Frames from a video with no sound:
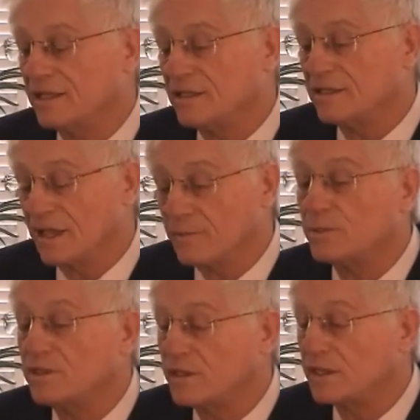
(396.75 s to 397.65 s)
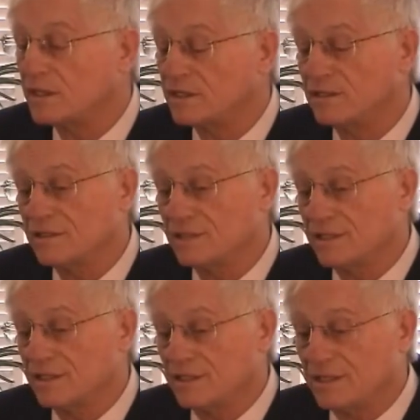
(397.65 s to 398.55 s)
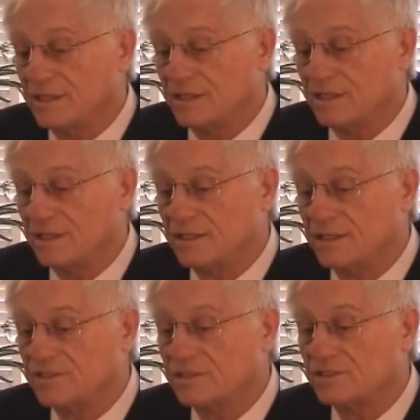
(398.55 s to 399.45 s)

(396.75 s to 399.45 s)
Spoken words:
The time within is